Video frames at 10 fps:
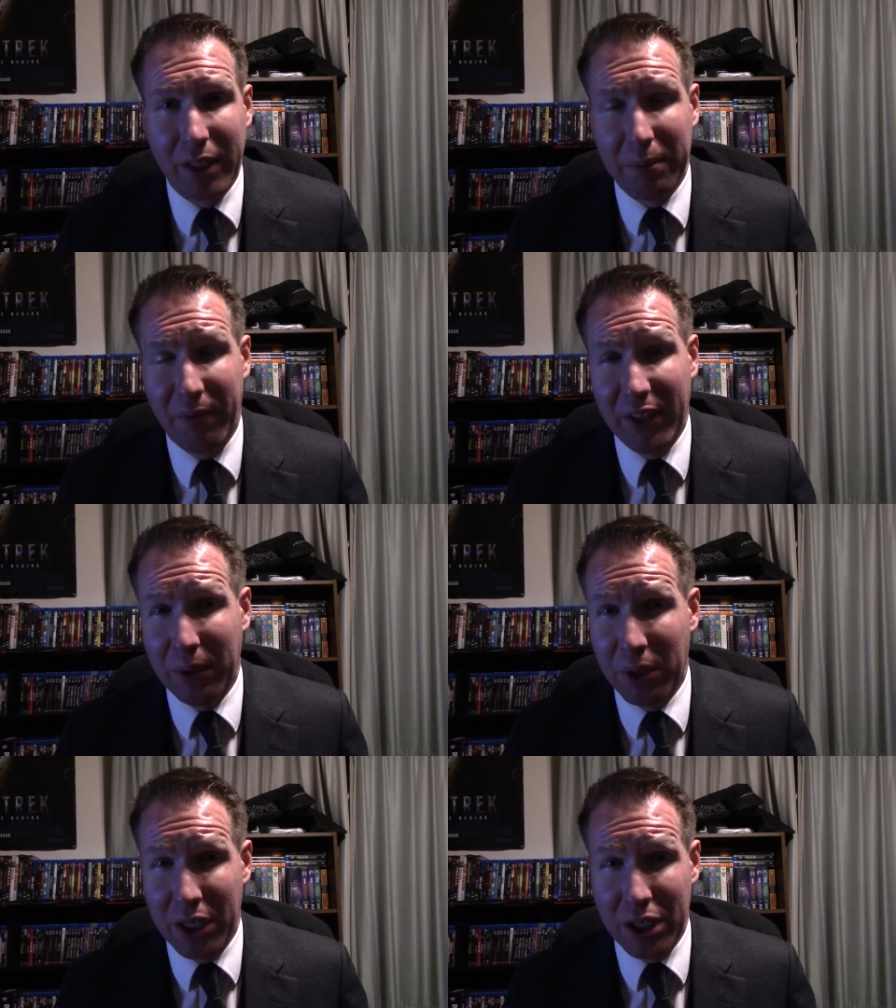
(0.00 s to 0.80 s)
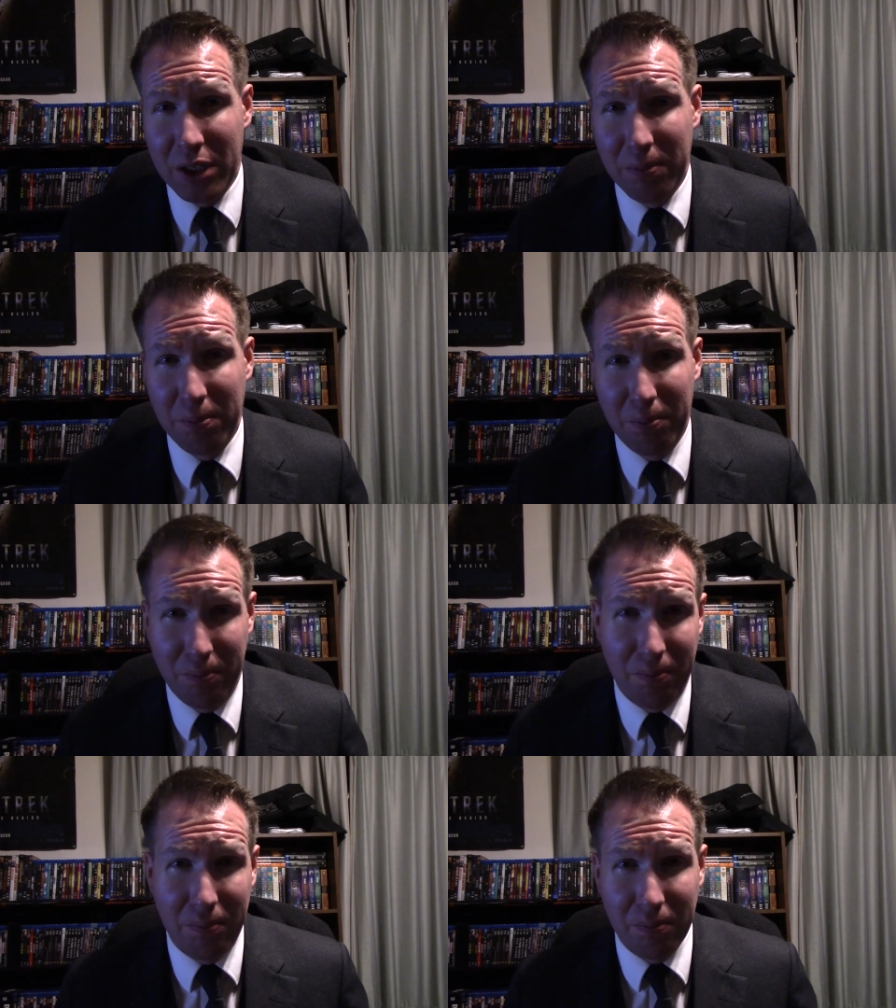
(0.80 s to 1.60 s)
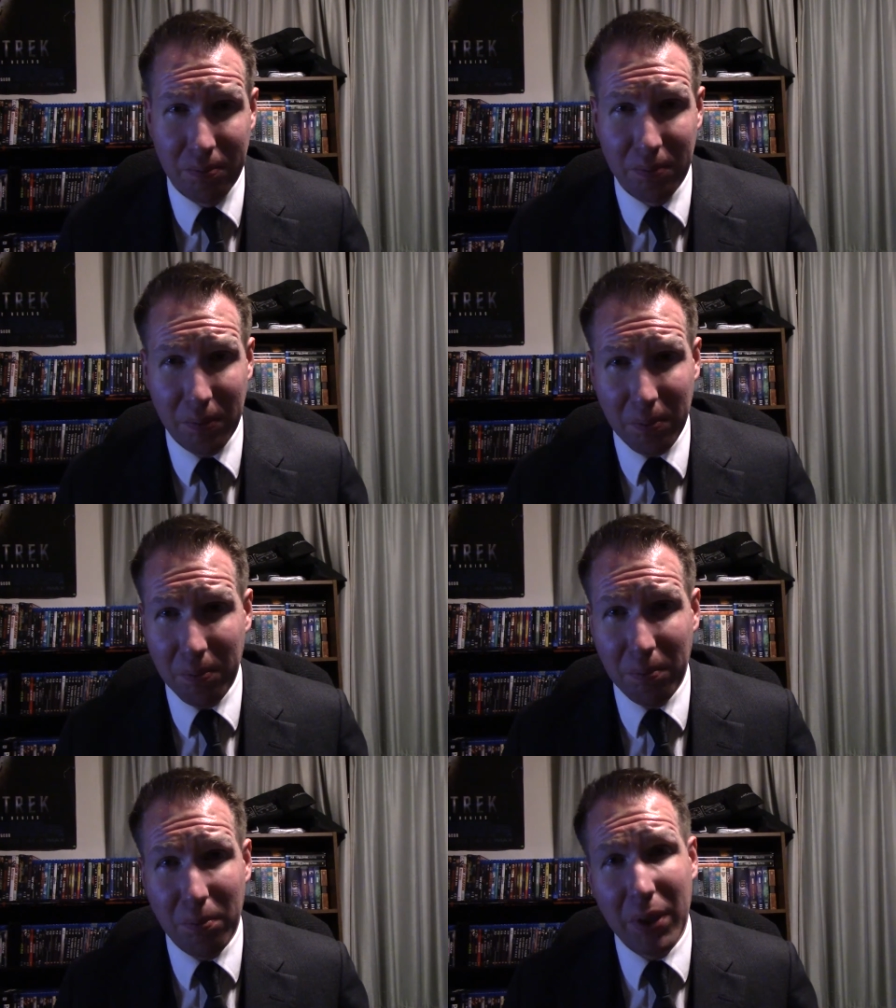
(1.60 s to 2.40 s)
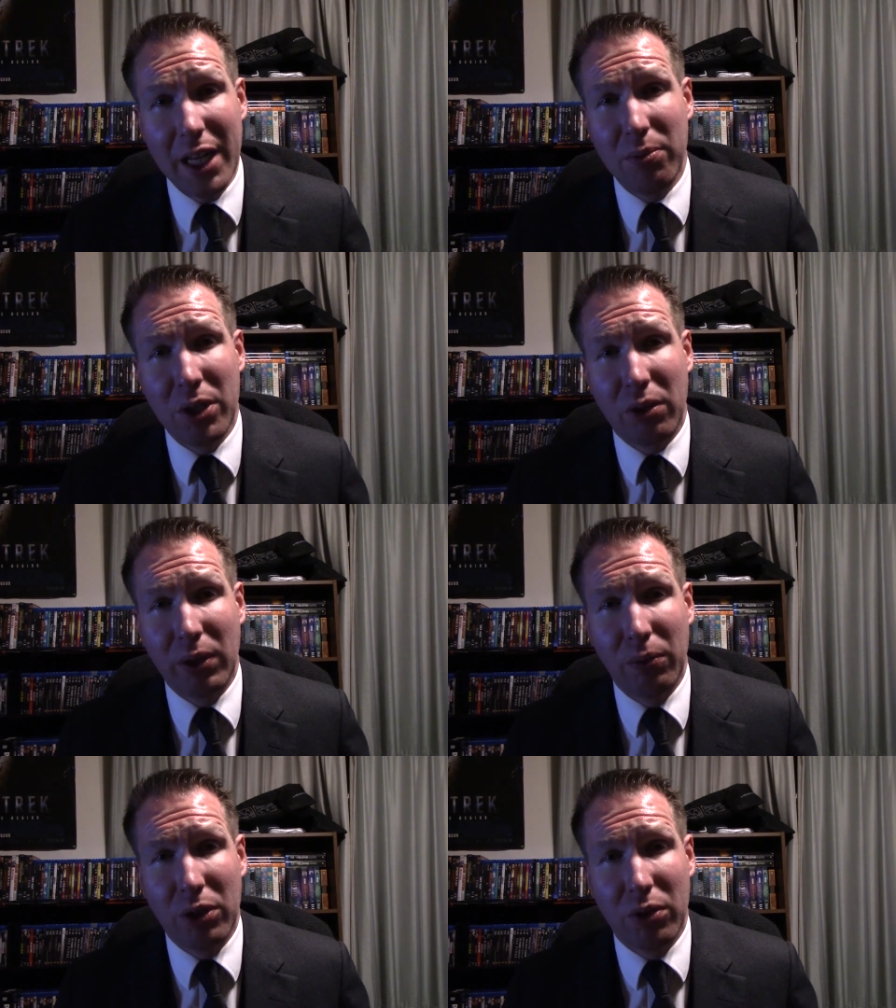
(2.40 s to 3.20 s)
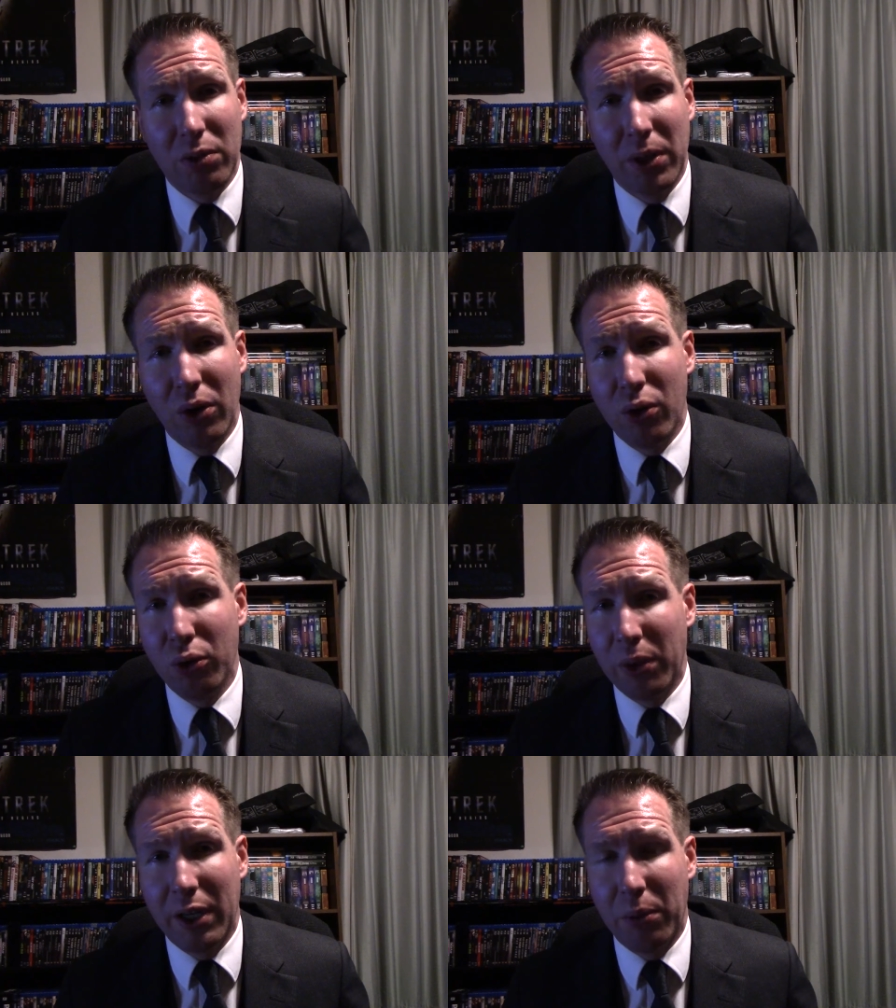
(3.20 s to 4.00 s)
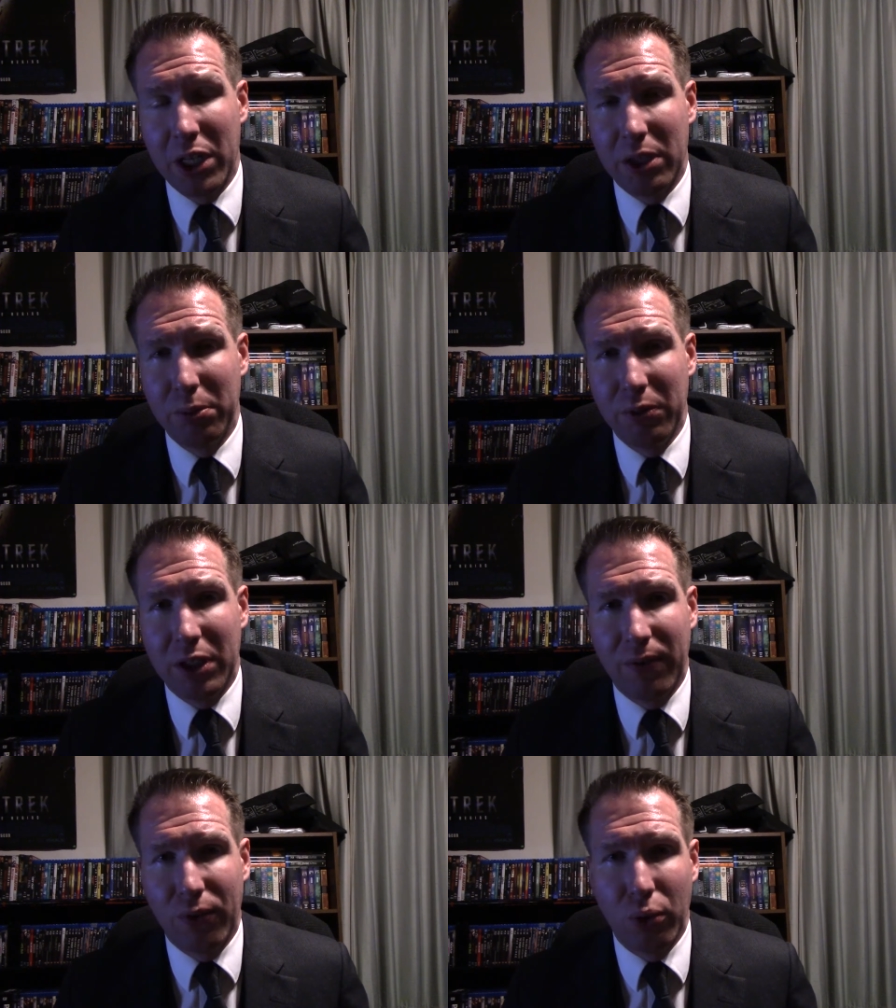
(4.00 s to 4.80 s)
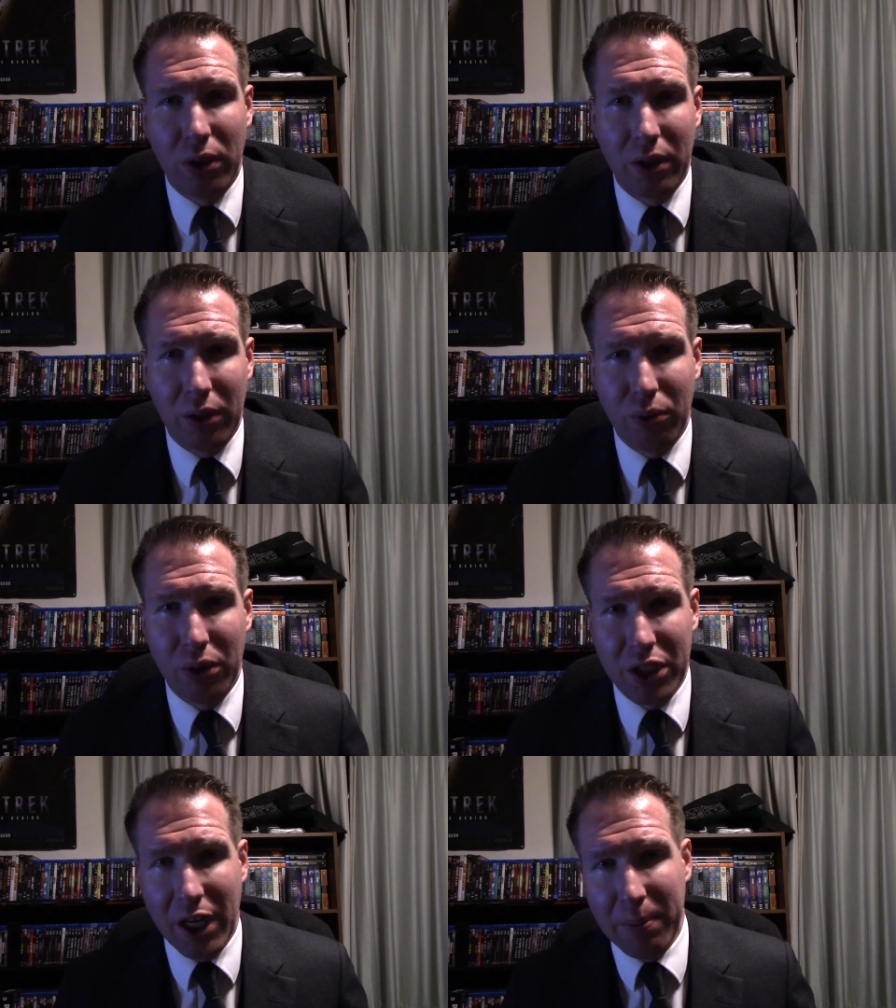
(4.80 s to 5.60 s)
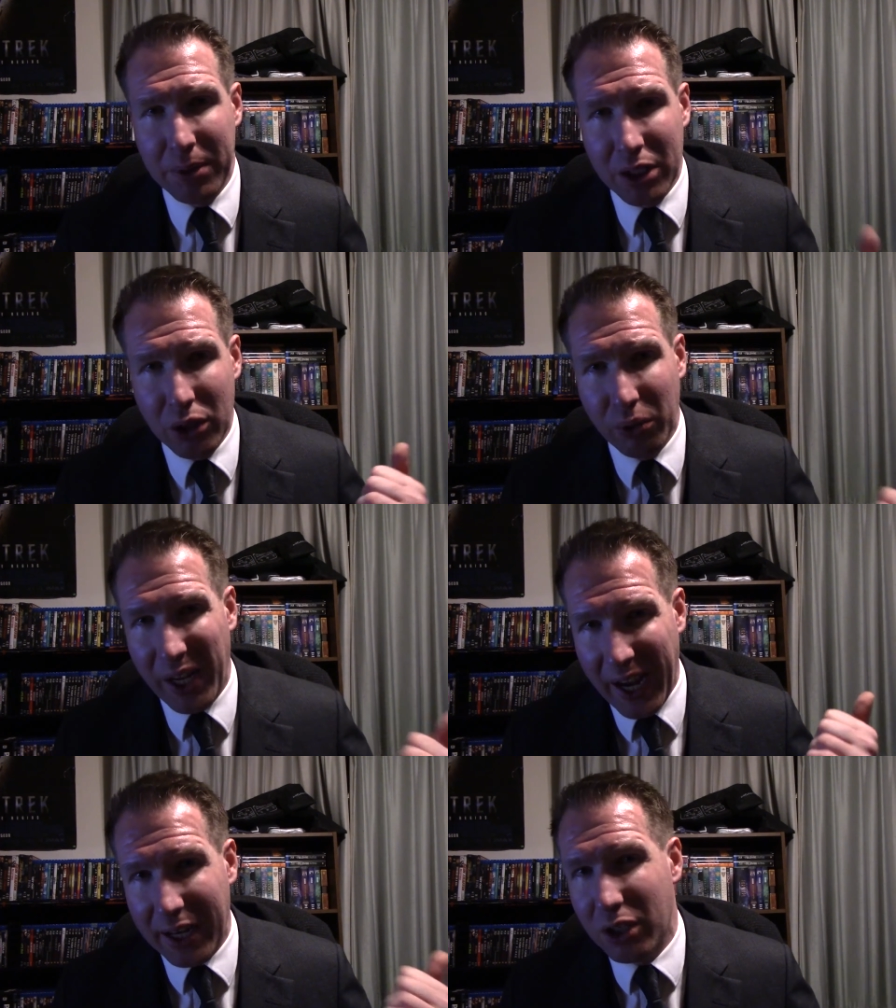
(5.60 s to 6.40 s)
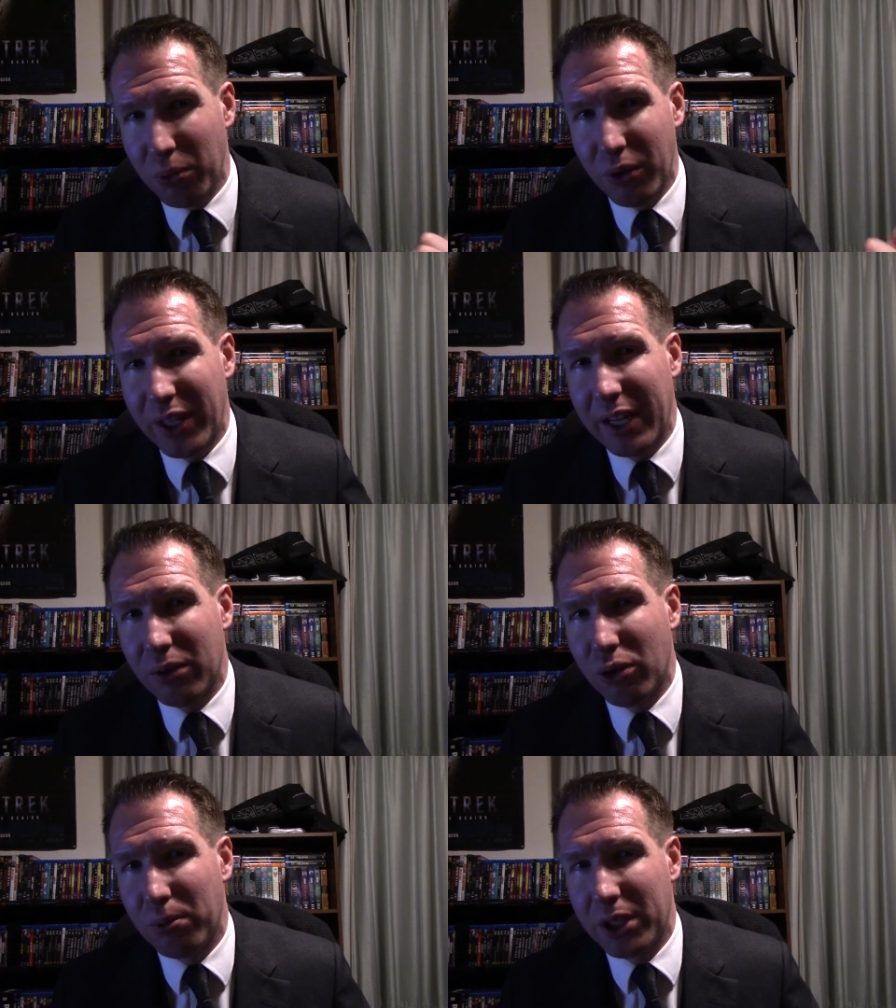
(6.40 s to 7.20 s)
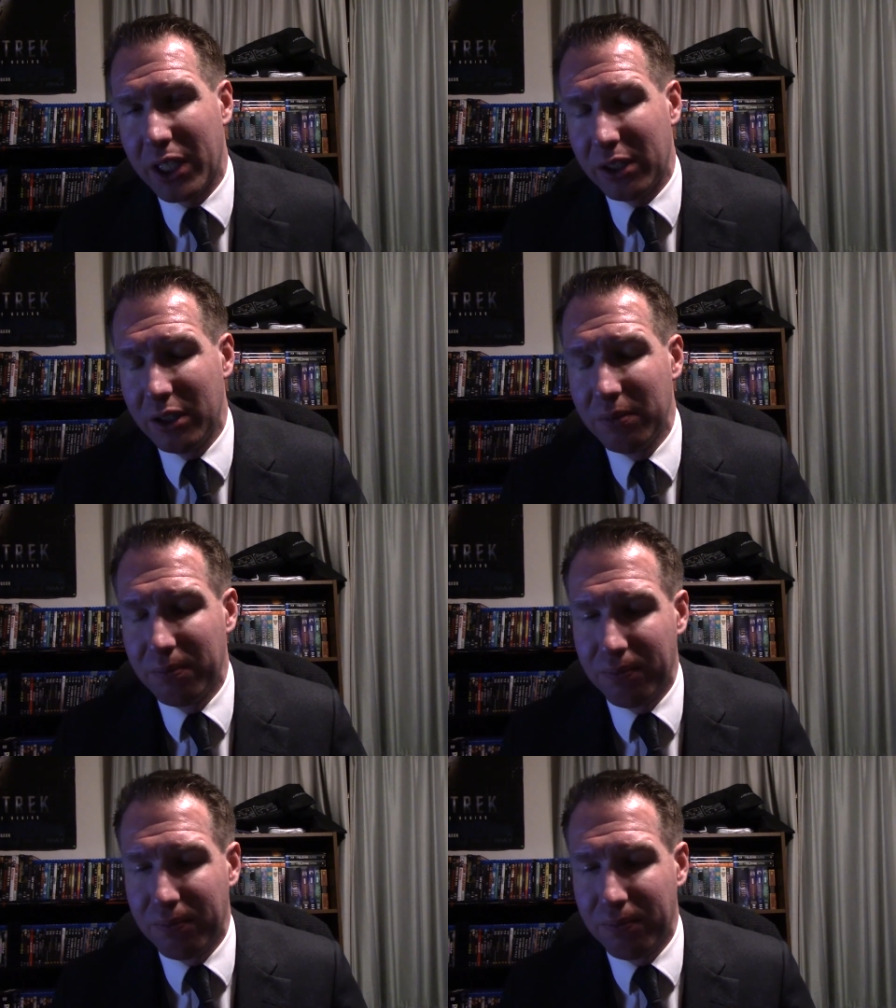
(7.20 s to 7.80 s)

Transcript: I'm 51 inch plasma screen, which was my old way of watching movies before, of course, upping it to an actual theatrical projector,